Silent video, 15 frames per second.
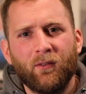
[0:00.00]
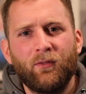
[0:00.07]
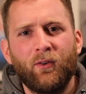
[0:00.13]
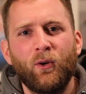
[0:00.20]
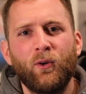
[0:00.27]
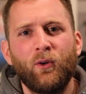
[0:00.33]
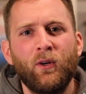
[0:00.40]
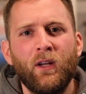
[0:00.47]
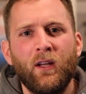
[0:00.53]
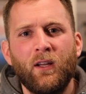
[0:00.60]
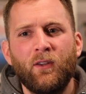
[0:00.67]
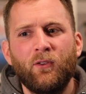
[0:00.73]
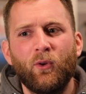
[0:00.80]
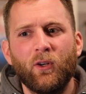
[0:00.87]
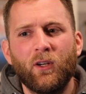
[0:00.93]
photo,
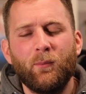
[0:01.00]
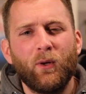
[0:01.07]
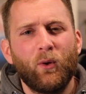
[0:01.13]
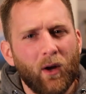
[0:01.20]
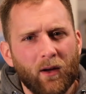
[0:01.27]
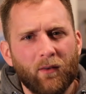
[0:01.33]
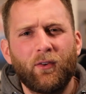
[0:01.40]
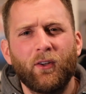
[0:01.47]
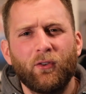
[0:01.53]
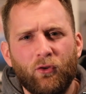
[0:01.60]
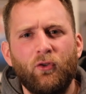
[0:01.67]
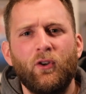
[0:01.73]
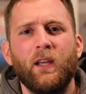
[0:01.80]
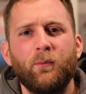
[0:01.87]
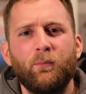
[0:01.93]
so it can be quite a
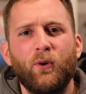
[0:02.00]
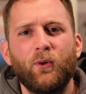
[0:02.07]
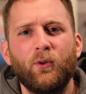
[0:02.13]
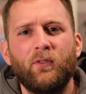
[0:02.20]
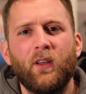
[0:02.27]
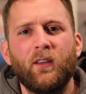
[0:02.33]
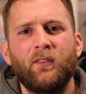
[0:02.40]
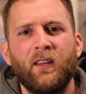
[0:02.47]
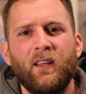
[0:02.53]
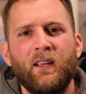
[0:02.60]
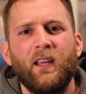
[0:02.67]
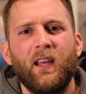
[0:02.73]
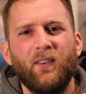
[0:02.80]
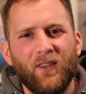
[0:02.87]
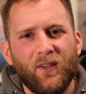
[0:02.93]
frustrating process
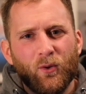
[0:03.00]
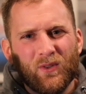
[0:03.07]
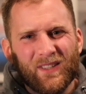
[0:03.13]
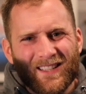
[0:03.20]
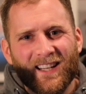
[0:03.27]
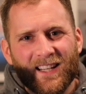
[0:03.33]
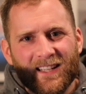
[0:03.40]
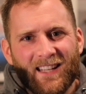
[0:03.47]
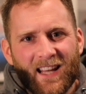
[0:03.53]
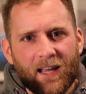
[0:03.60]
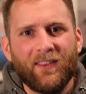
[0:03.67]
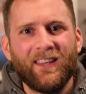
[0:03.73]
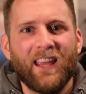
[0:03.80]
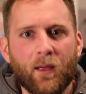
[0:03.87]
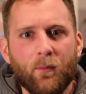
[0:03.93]
if you don't kind of get
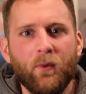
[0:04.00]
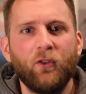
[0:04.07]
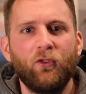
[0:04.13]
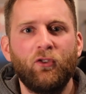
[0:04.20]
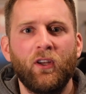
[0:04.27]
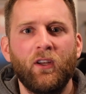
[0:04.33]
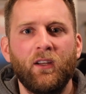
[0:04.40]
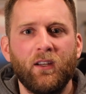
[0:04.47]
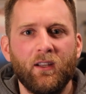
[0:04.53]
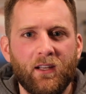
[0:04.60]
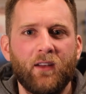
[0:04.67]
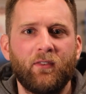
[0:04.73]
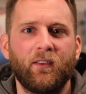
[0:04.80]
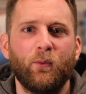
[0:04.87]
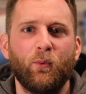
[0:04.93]
the image you
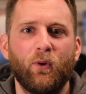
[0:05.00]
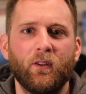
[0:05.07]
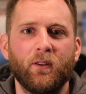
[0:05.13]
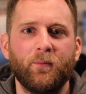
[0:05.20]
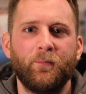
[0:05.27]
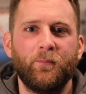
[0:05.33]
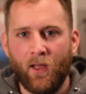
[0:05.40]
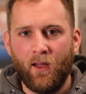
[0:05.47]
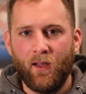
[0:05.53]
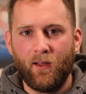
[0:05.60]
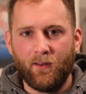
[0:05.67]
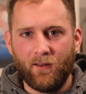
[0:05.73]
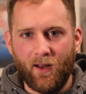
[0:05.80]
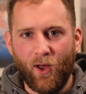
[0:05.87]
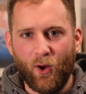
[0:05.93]
definitely want.
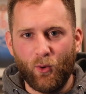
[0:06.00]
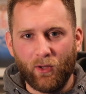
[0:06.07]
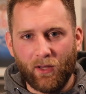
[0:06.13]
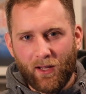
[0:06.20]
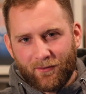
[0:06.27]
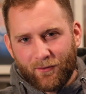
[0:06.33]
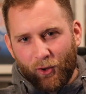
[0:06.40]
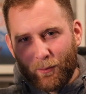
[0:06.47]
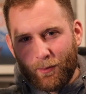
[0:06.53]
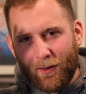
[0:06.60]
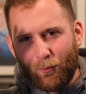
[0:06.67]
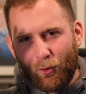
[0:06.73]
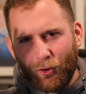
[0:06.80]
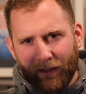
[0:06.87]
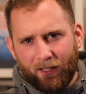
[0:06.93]
Now, let's talk a
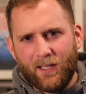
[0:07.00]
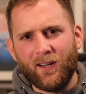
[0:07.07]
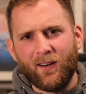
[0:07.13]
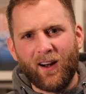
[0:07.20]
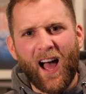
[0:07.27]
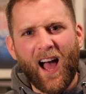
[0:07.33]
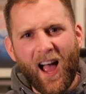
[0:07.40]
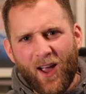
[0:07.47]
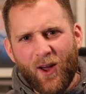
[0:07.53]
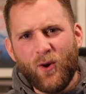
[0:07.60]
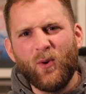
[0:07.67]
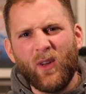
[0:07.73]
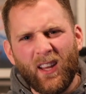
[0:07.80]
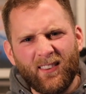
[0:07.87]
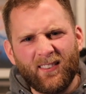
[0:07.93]
bit more gear.
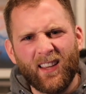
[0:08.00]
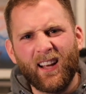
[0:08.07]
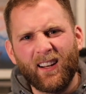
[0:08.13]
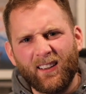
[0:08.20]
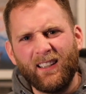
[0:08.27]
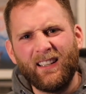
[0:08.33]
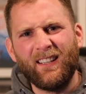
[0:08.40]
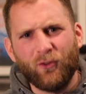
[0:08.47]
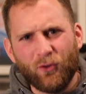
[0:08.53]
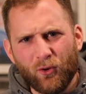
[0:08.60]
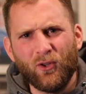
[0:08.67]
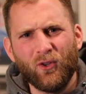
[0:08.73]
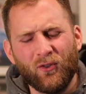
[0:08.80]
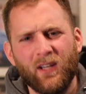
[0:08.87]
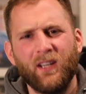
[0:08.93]
How exactly do
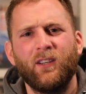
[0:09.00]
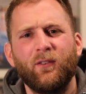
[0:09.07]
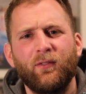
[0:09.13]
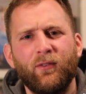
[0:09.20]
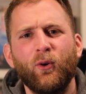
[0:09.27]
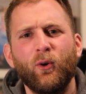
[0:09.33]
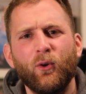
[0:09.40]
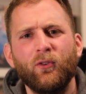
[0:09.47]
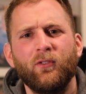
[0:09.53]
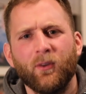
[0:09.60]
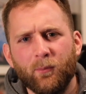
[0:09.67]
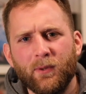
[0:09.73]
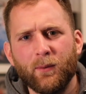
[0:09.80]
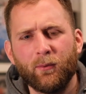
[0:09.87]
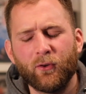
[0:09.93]
you take your photos,
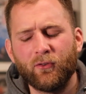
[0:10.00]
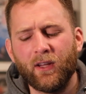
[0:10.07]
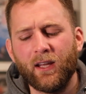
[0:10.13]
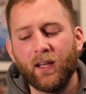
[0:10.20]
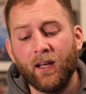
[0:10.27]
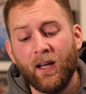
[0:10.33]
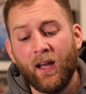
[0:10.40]
some people say?